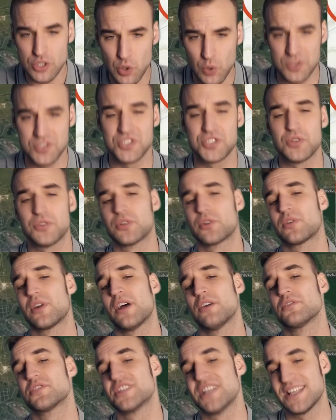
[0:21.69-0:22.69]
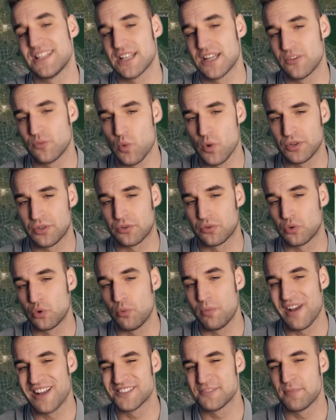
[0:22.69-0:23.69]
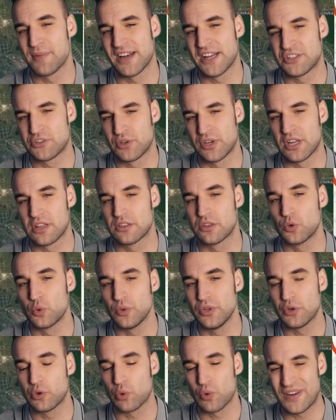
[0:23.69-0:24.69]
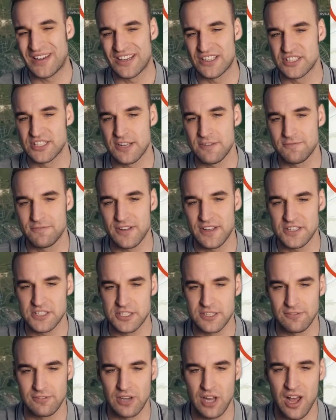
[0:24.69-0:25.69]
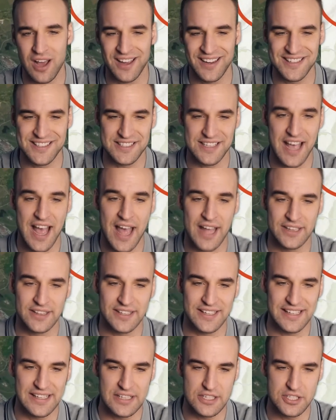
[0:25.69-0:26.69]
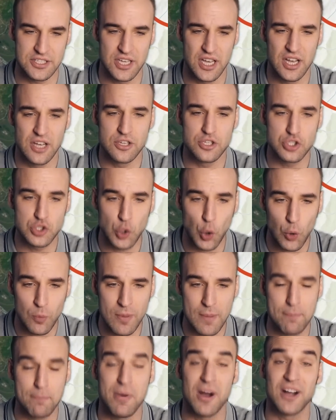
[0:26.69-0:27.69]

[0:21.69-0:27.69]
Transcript: sources on the ground say that Wagner Group has penetrated through Ukrainian defensive lines and is storming